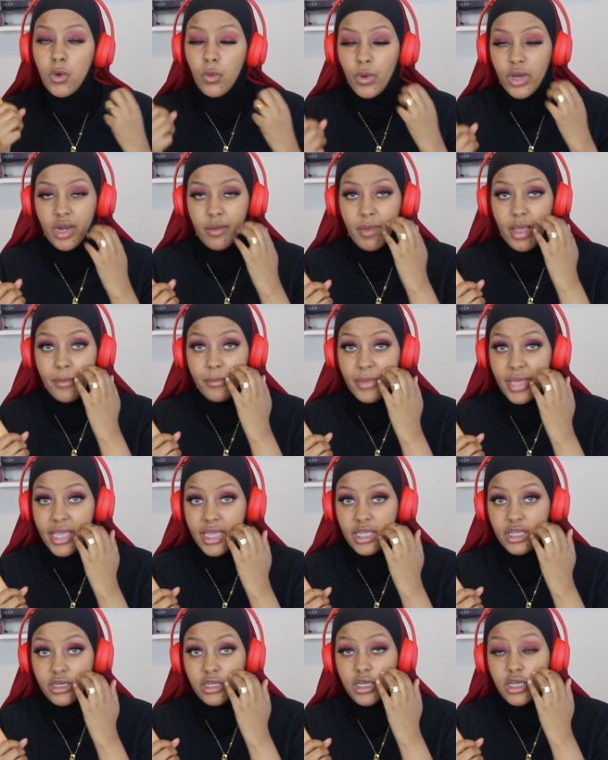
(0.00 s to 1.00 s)
one of my
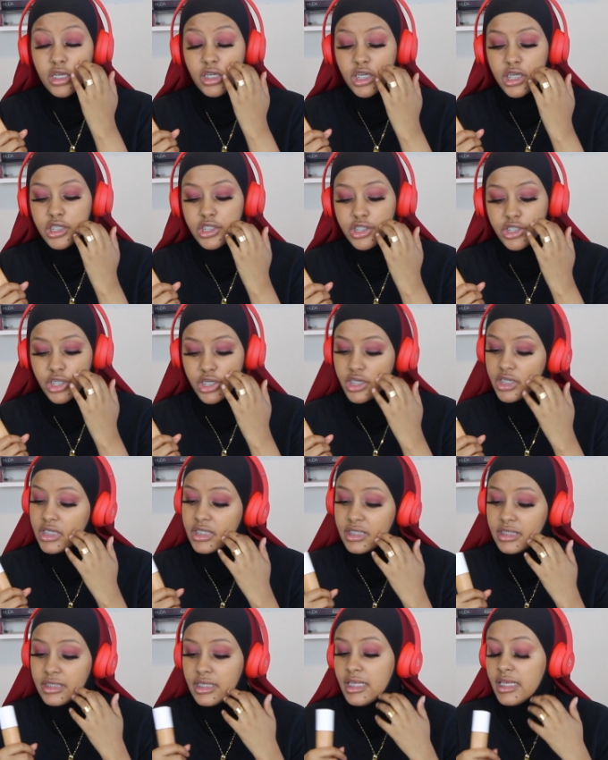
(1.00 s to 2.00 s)
main
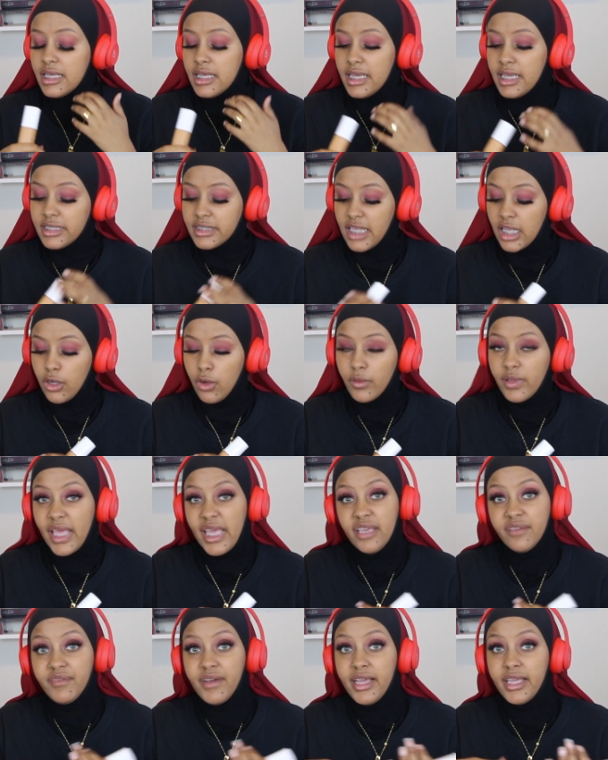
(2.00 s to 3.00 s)
concerns. Is like,
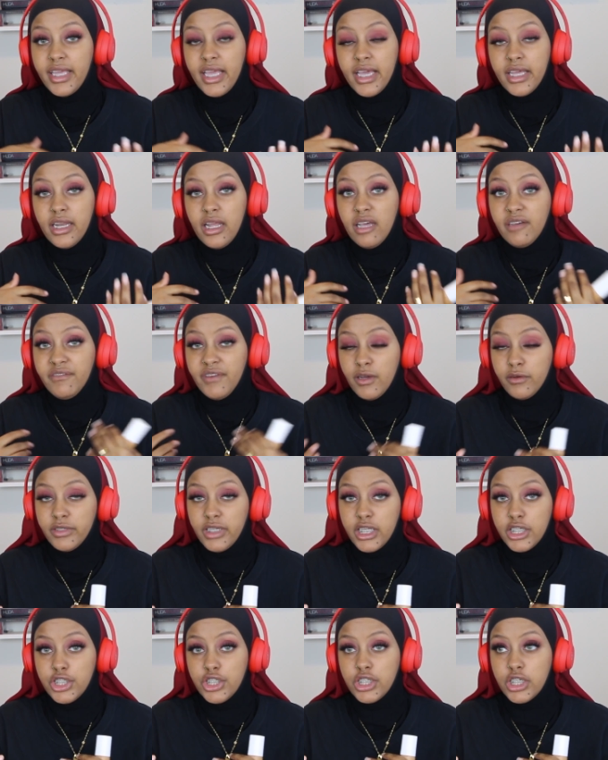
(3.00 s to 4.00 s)
okay, if I get a
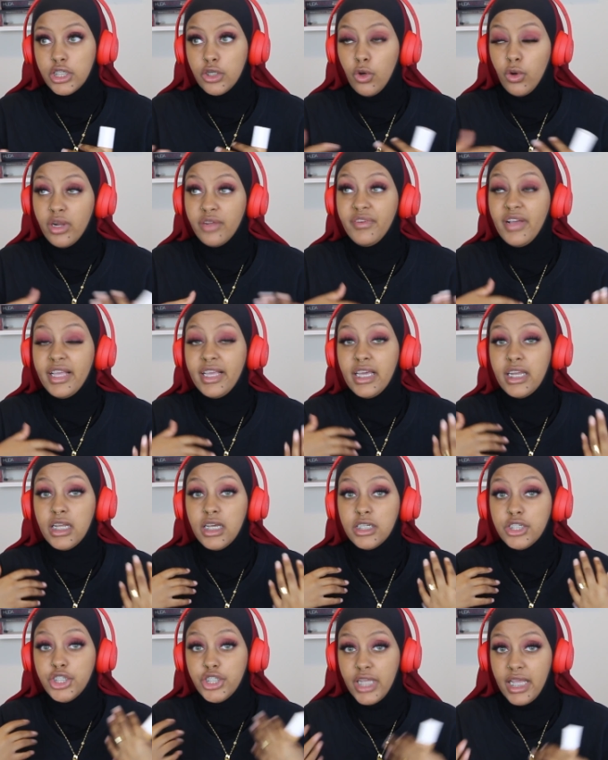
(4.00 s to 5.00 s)
foundation or if I get
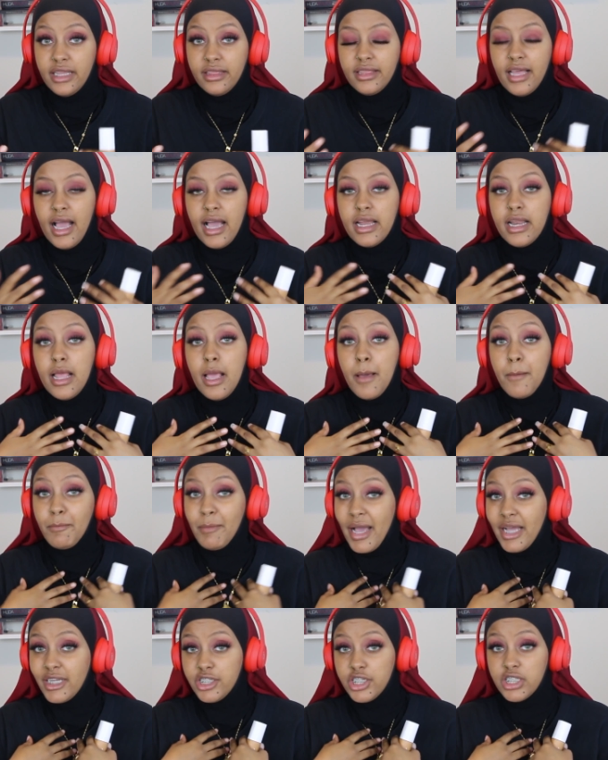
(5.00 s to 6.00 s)
a shade that
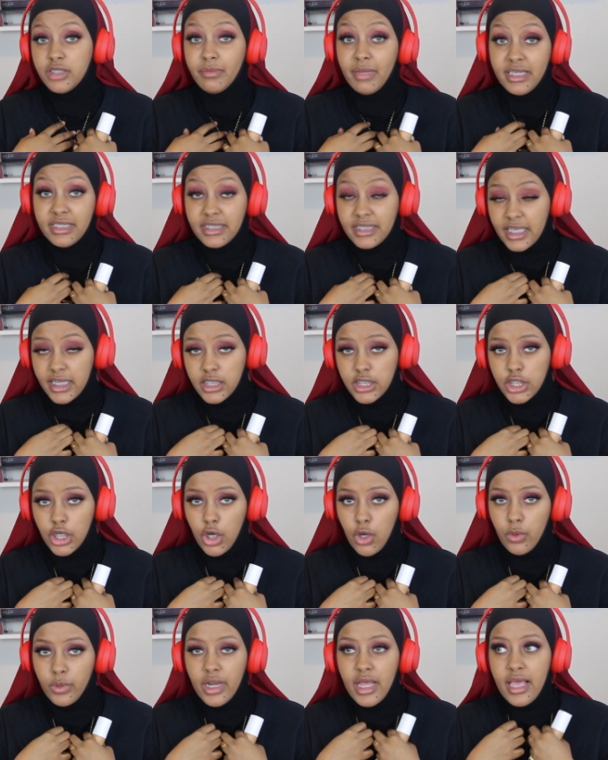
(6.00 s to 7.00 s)
matches my skin
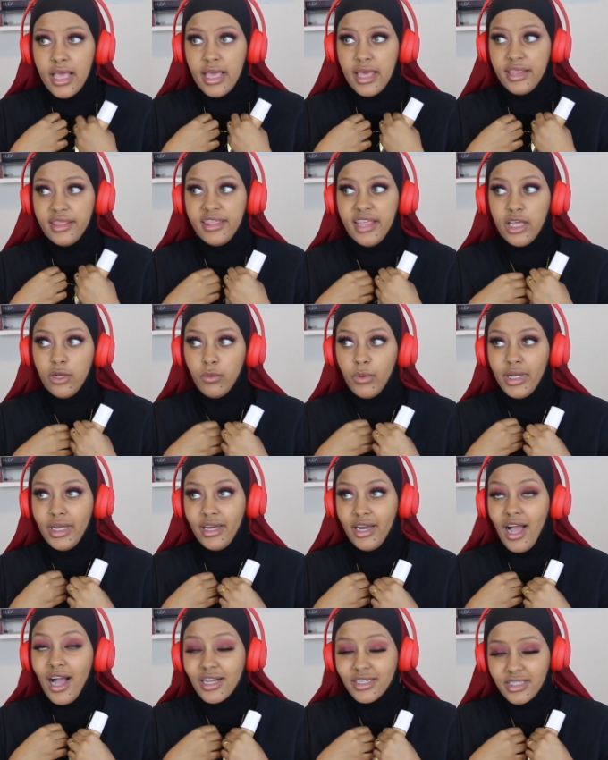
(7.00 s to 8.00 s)
tone, then when
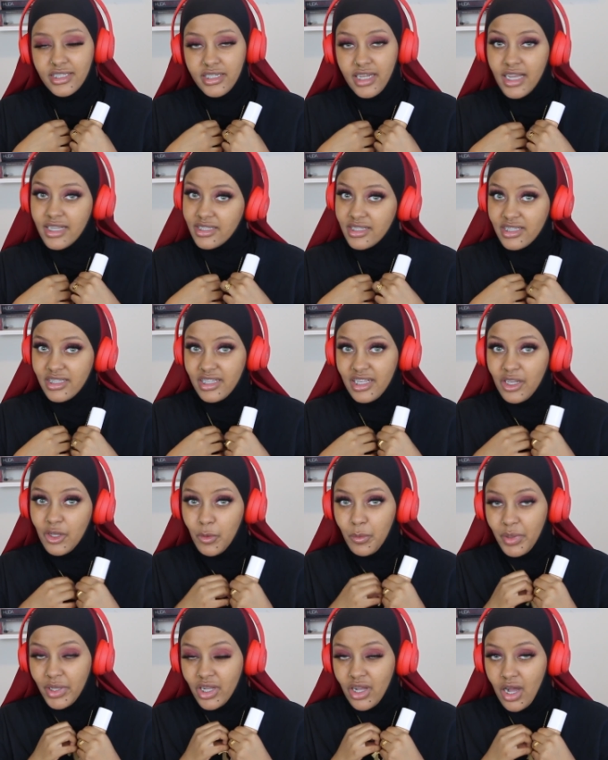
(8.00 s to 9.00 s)
it oxidizes, it'll
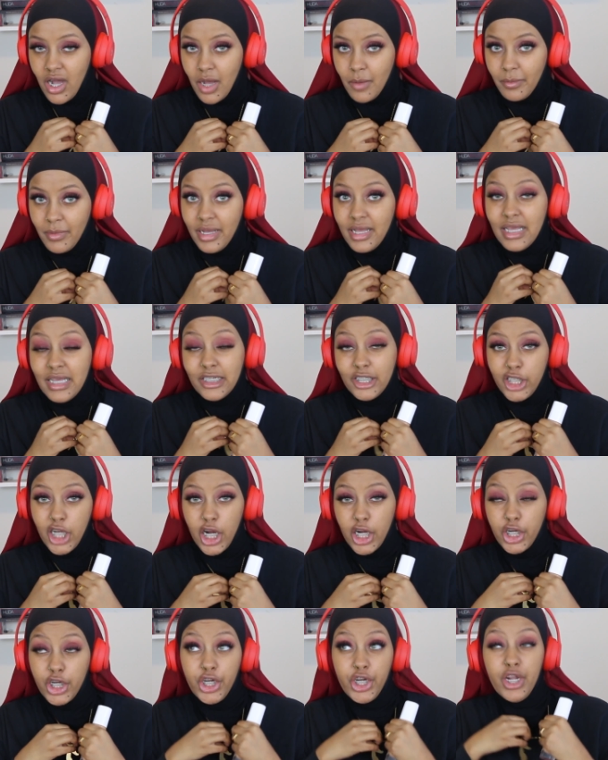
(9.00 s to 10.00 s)
become
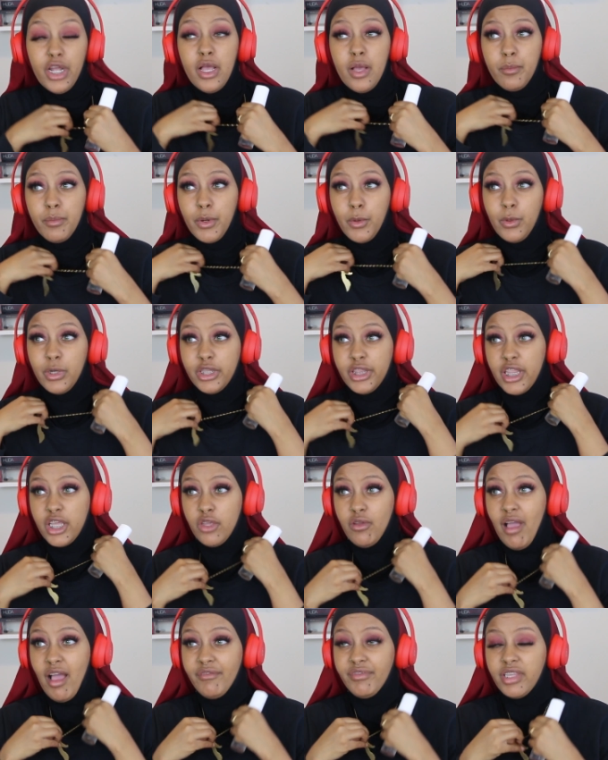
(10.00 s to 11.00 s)
darker. But one thing
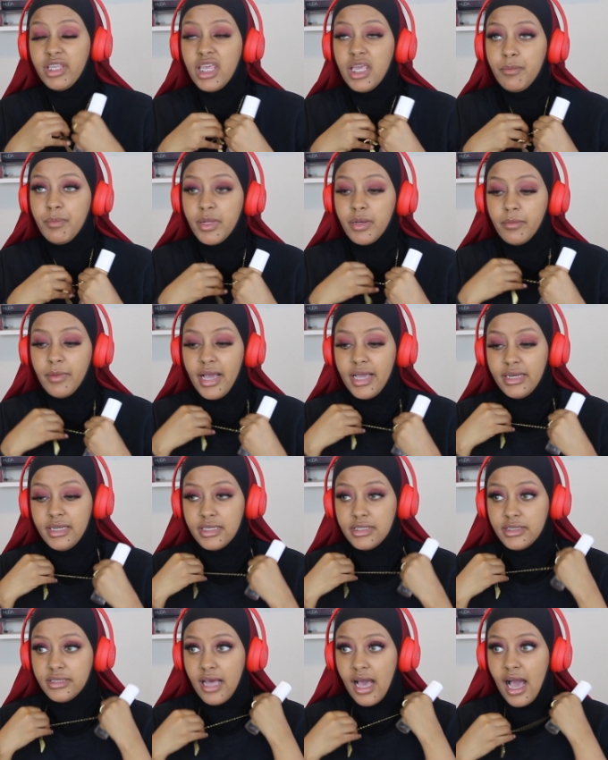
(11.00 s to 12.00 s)
you have to keep in mind
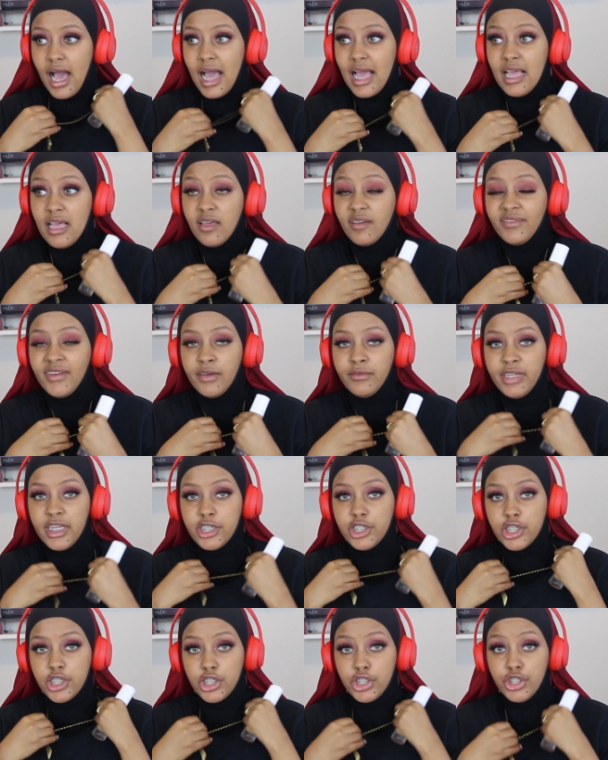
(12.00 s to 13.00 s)
is that
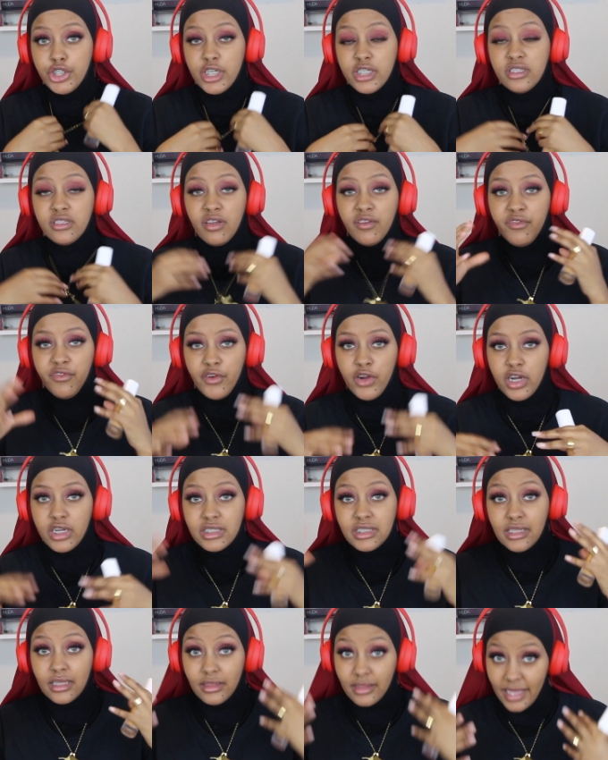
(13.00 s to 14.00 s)
foundation is just the
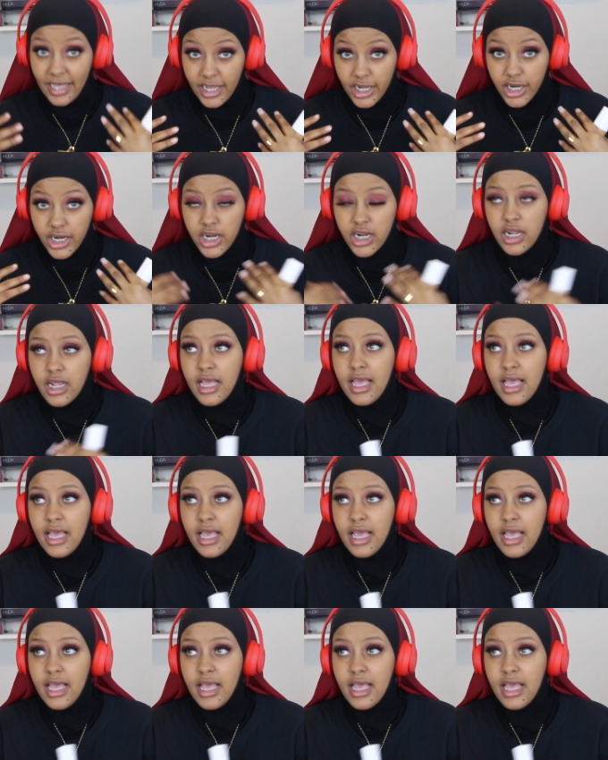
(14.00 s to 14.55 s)
first layer,